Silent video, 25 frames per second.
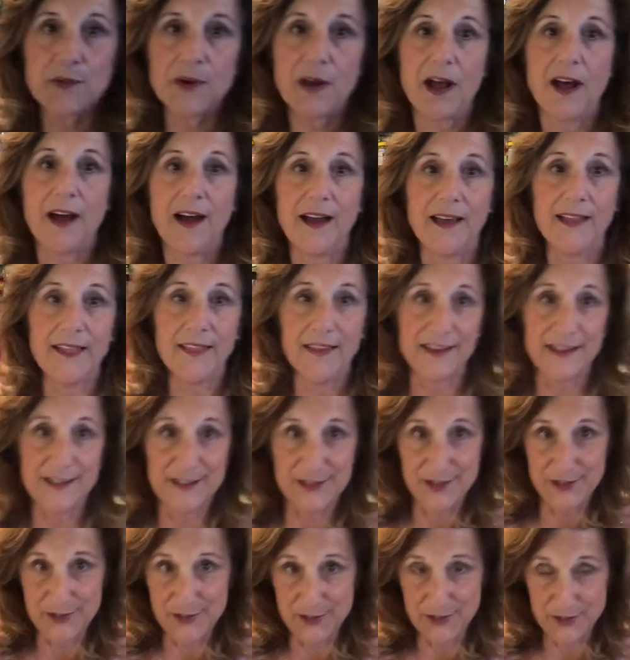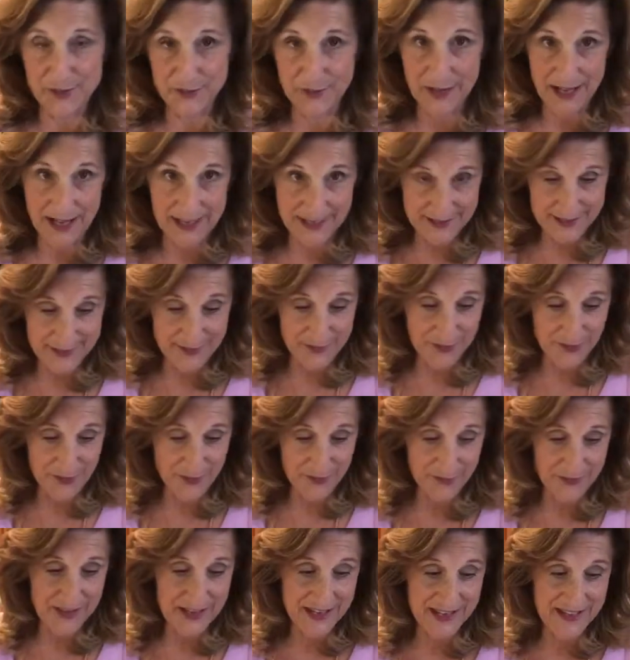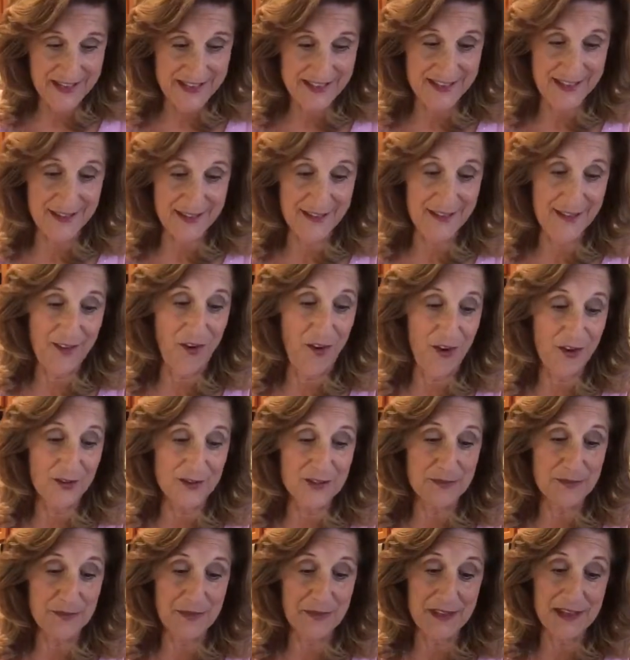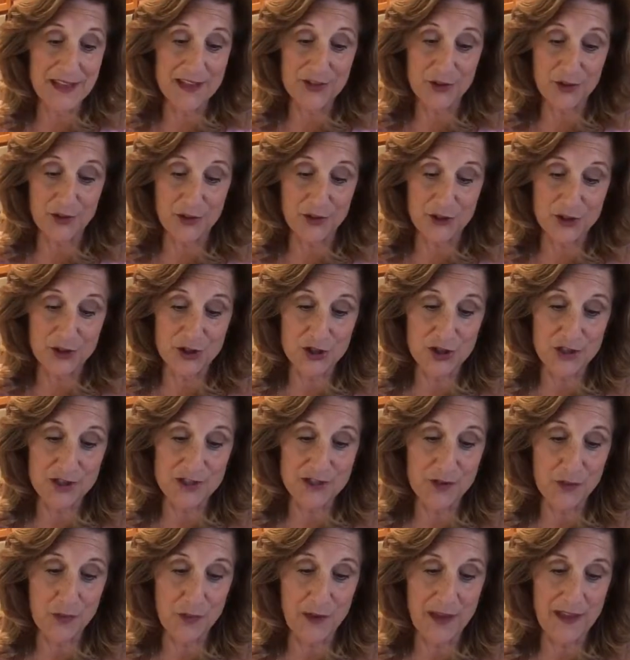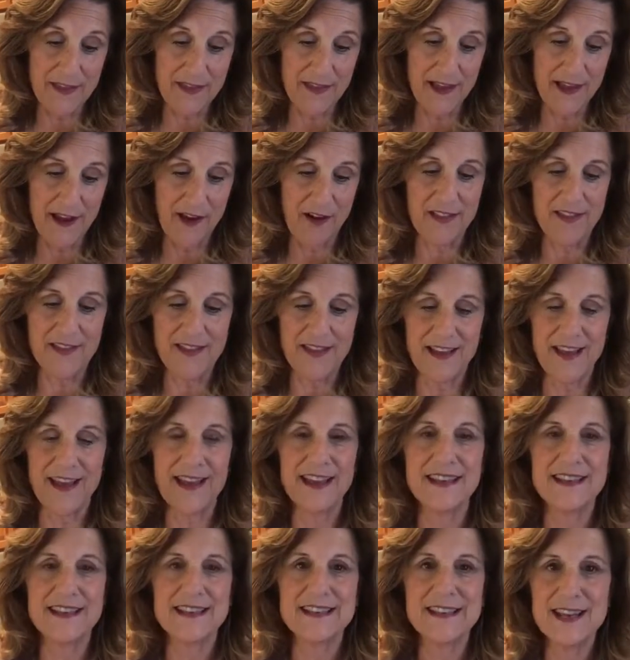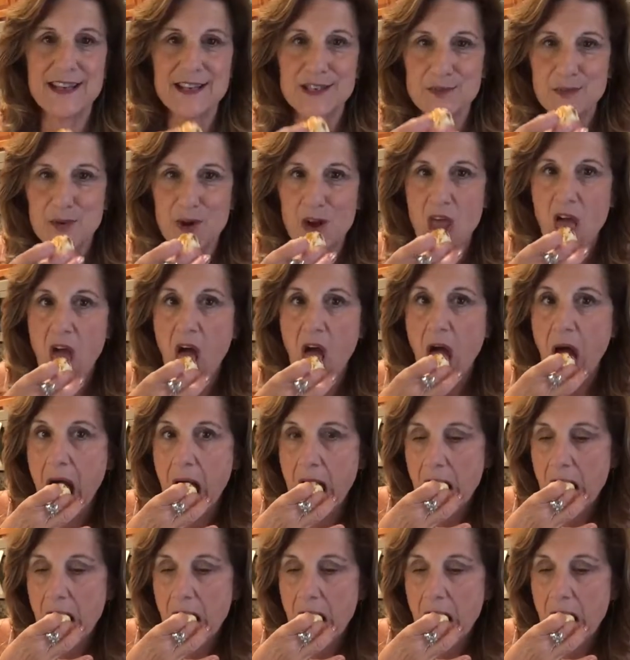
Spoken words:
what I like to do when I serve these. The ultimate, these are good just the way they are. I think I can taste one now.